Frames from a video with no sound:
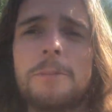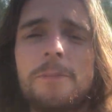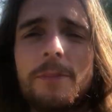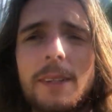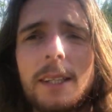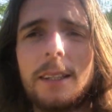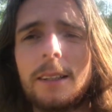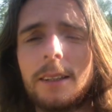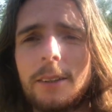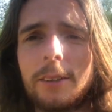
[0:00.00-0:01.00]
I
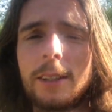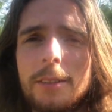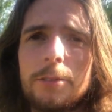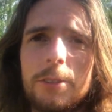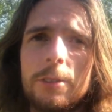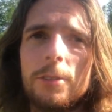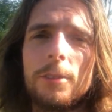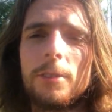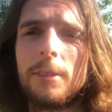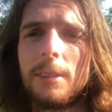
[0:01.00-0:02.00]
would love
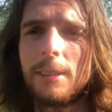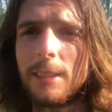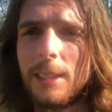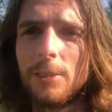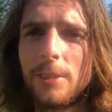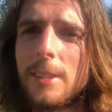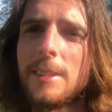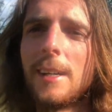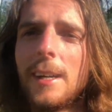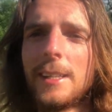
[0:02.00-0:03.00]
to see your
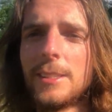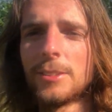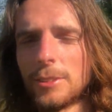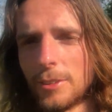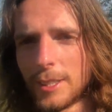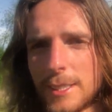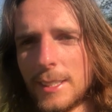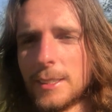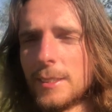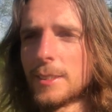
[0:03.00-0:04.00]
designs, your
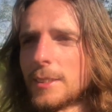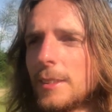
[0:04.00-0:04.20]
ideas,